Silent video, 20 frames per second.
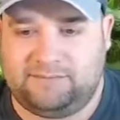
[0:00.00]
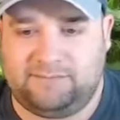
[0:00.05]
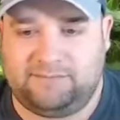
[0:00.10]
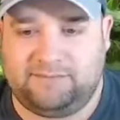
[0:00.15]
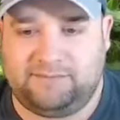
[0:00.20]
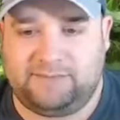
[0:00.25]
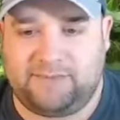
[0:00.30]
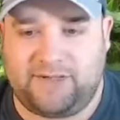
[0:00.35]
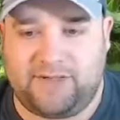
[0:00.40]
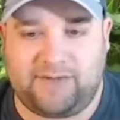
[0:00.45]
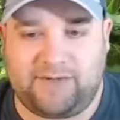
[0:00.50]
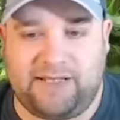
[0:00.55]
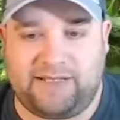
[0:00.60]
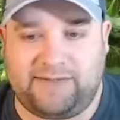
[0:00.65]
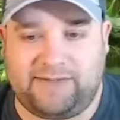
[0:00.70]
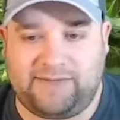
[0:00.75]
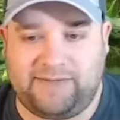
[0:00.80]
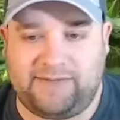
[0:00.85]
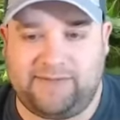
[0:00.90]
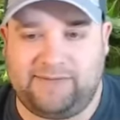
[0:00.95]
No
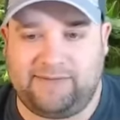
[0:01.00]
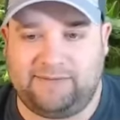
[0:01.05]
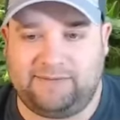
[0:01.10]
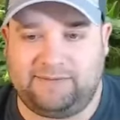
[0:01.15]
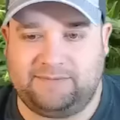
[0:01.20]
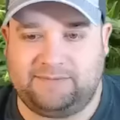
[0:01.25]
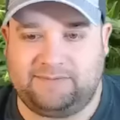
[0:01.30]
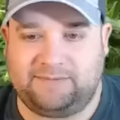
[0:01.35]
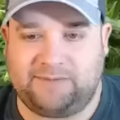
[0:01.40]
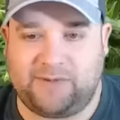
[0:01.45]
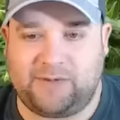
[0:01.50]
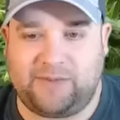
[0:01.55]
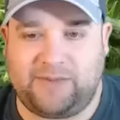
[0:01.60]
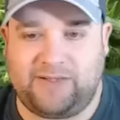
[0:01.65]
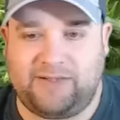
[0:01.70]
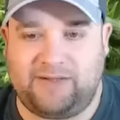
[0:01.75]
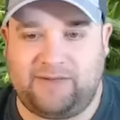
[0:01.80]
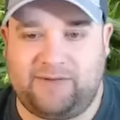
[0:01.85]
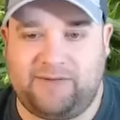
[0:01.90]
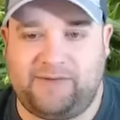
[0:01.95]
guesses? Nobody
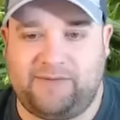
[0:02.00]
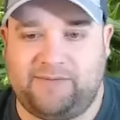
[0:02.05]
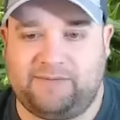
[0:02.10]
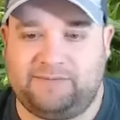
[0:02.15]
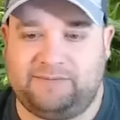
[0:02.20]
knows?